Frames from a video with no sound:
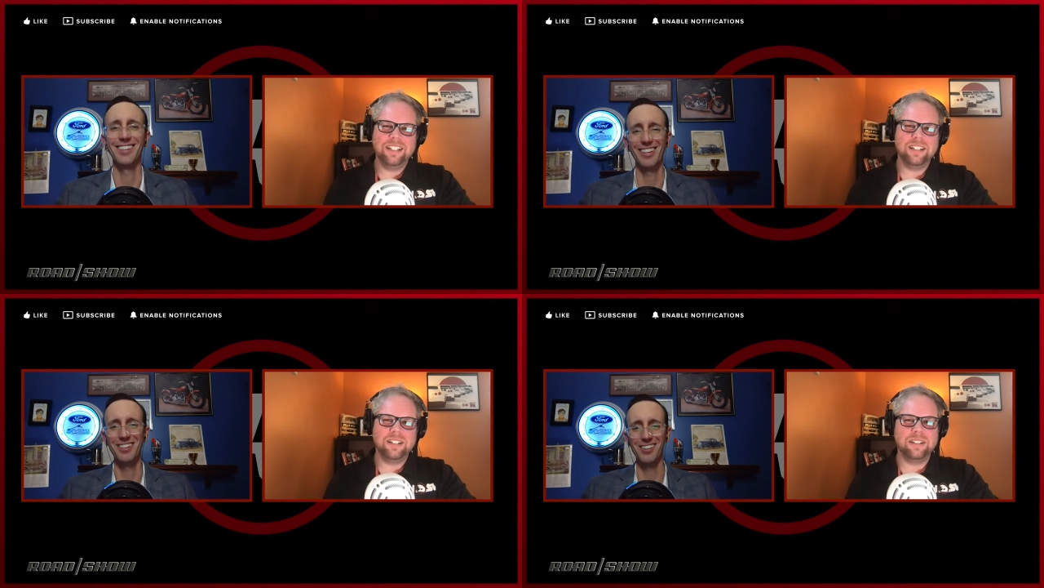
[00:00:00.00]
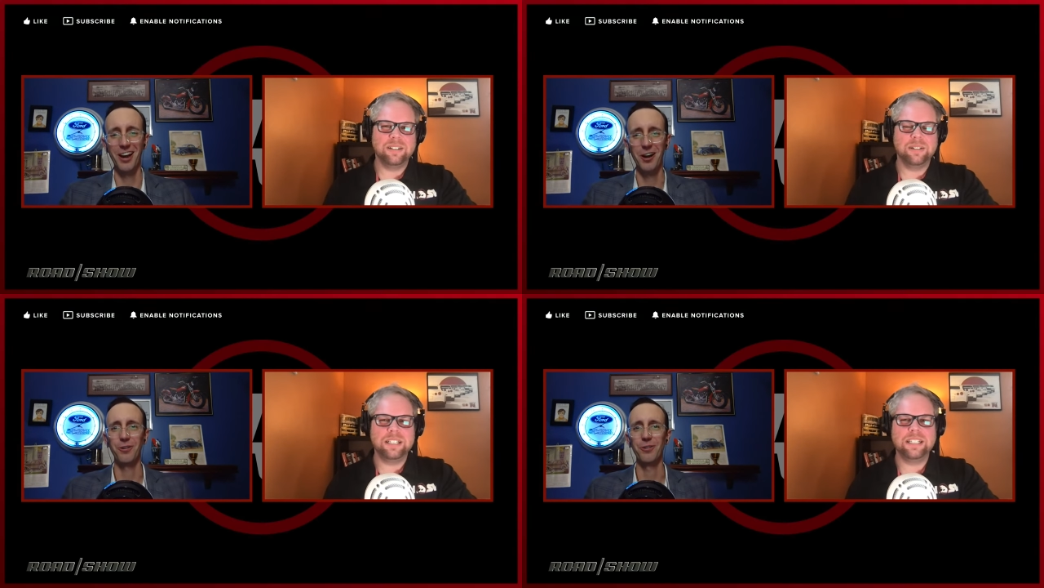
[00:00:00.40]

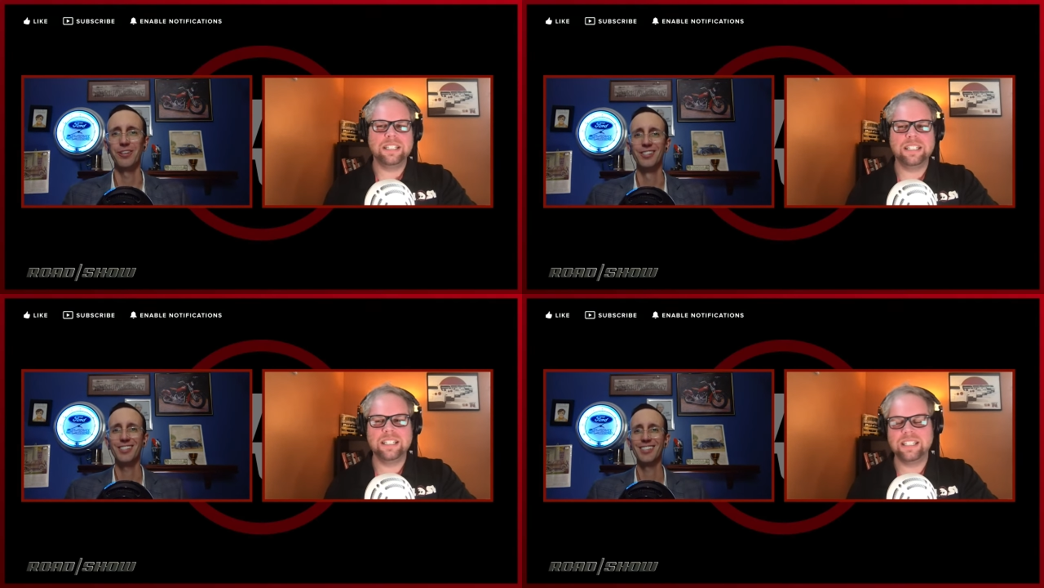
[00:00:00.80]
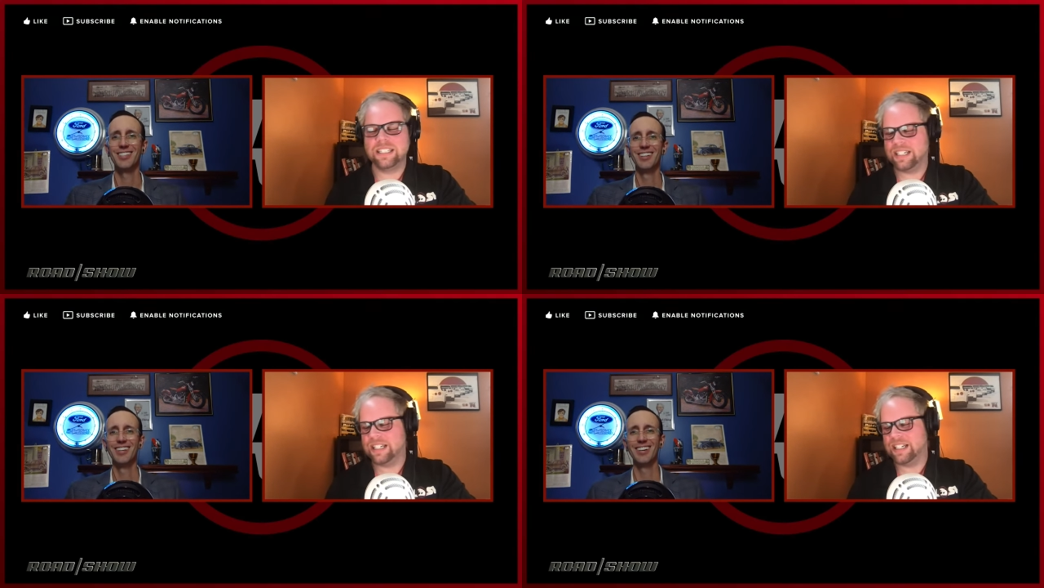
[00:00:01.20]
Speaker 1: oh,
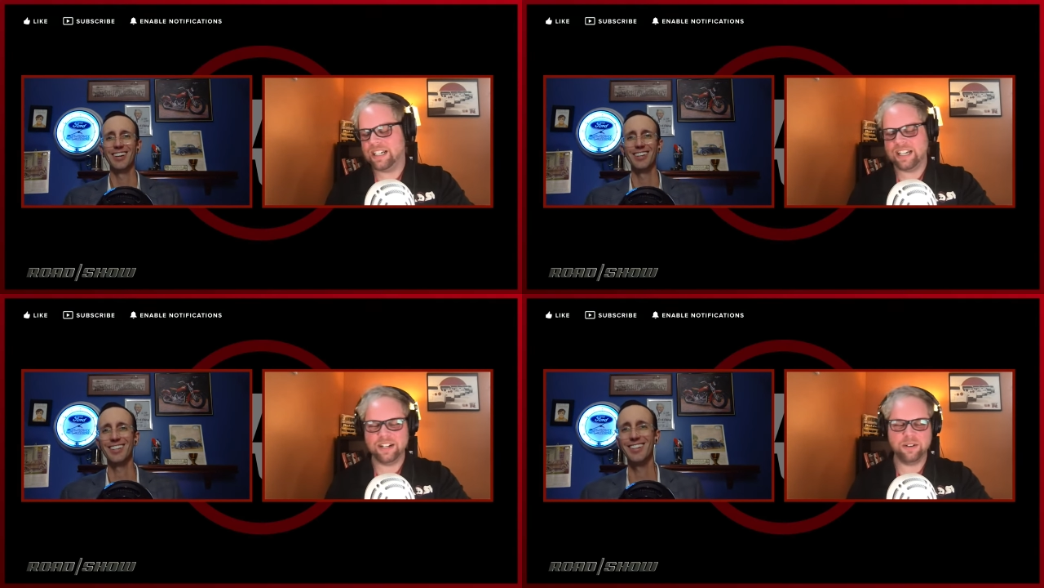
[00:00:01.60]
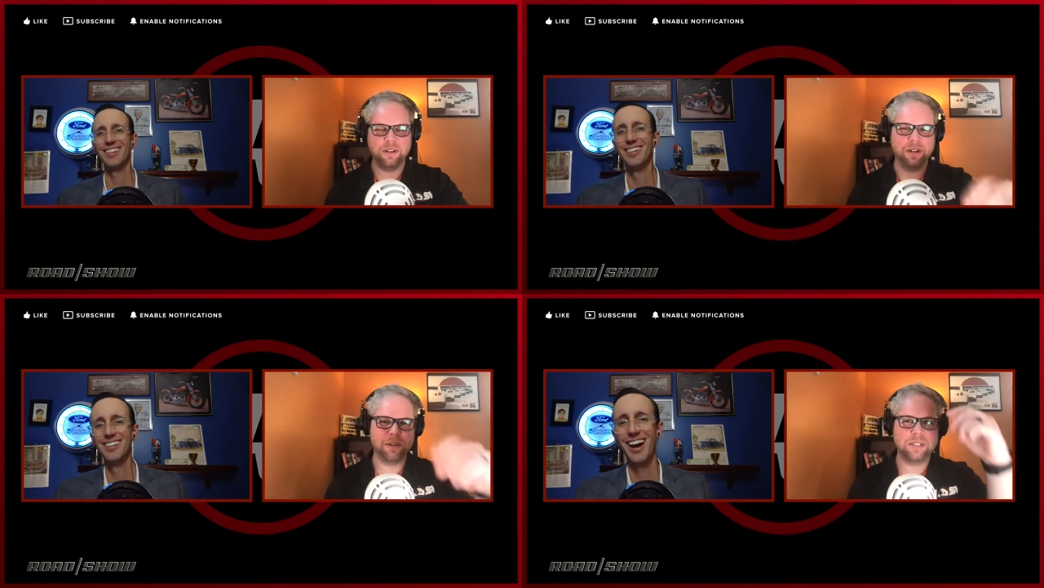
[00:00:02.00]
I
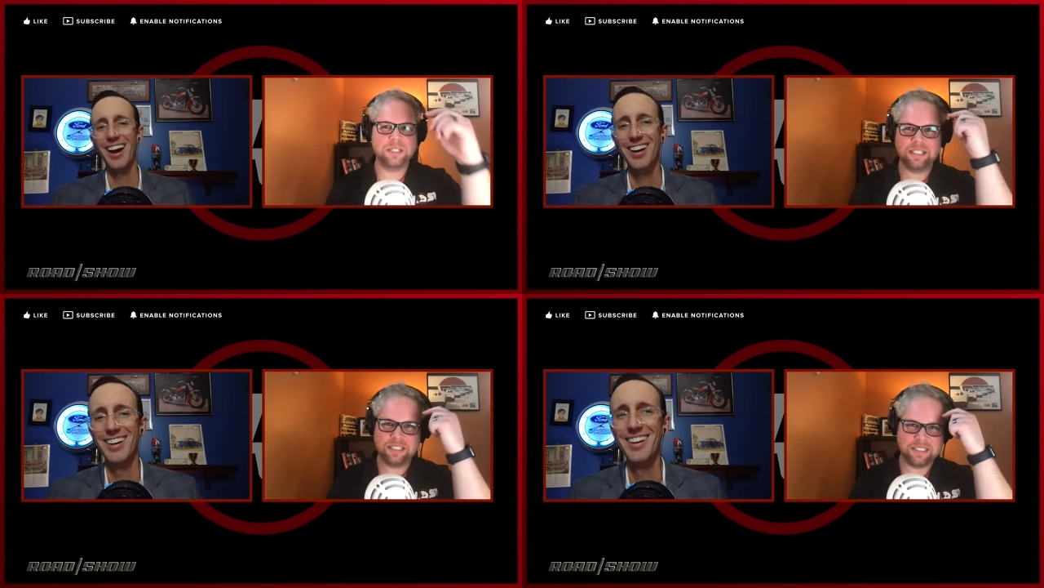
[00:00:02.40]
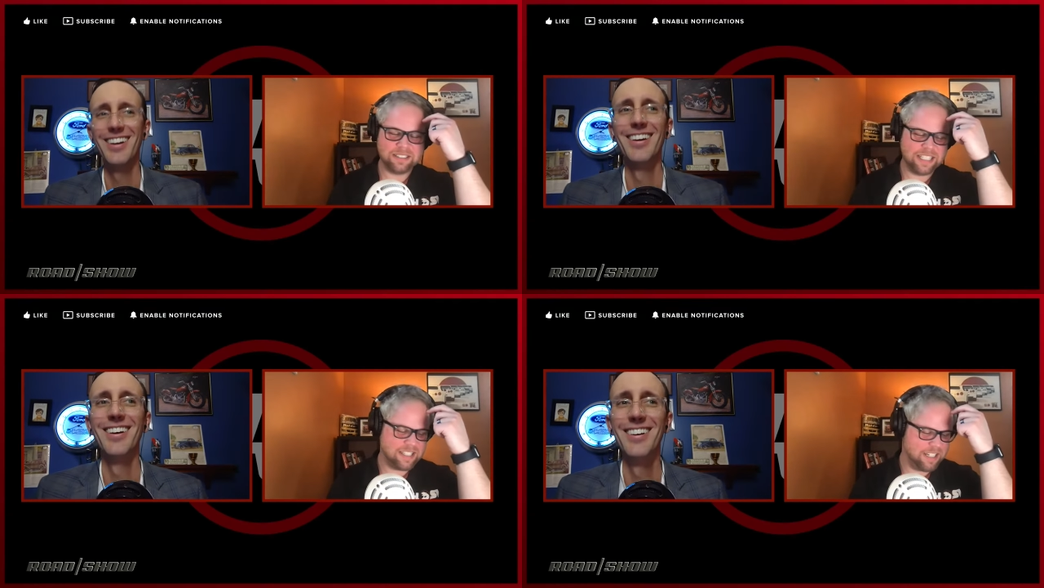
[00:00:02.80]
don't know.
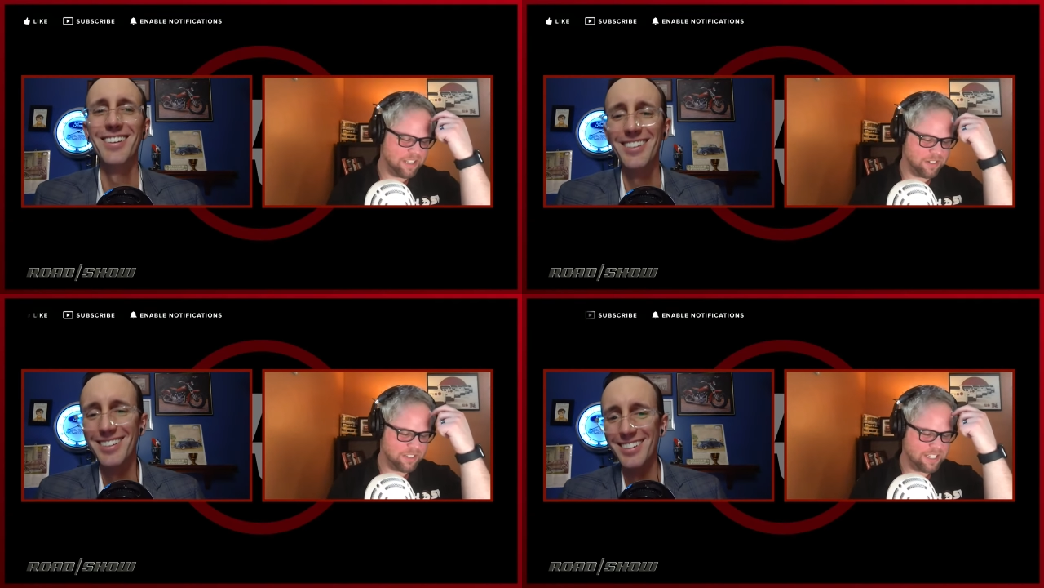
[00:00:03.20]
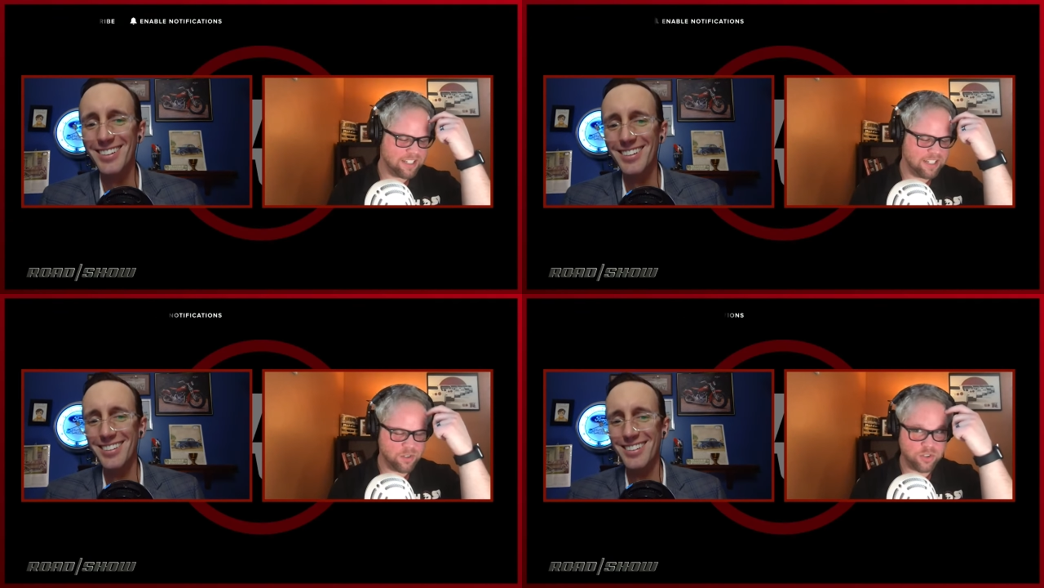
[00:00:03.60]
That's another.
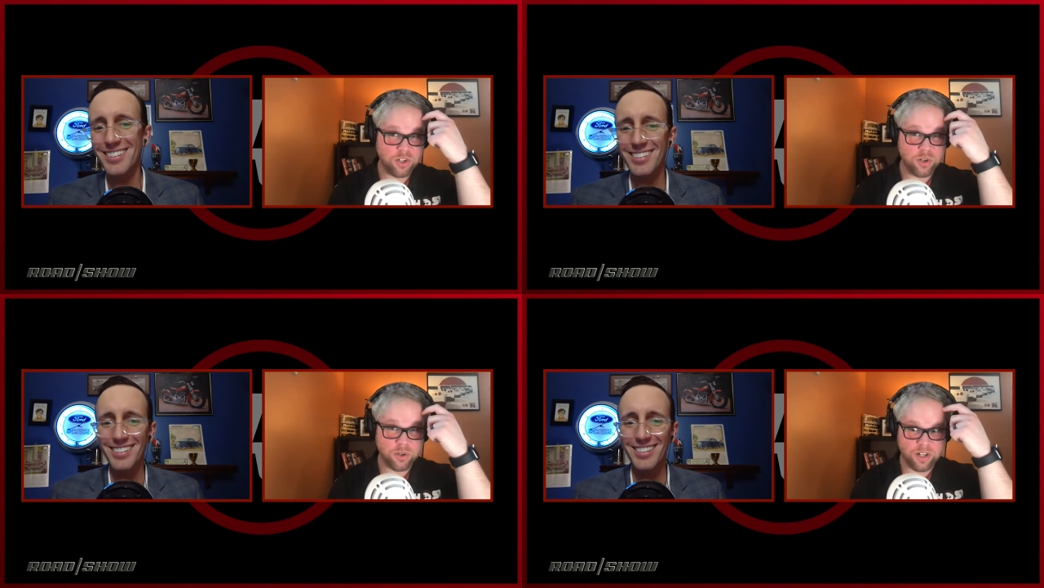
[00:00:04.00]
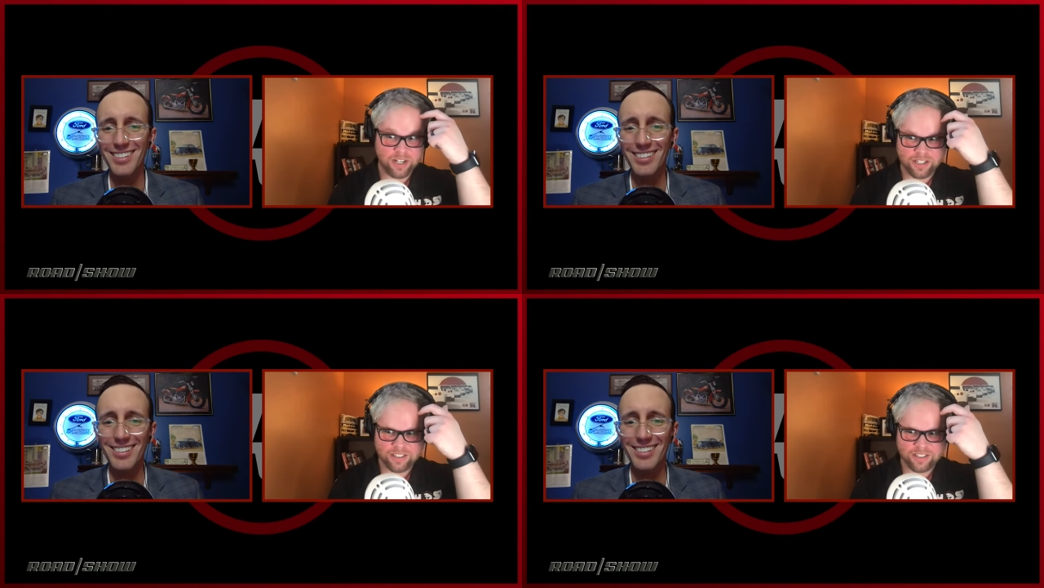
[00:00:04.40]
That's another show, Craig.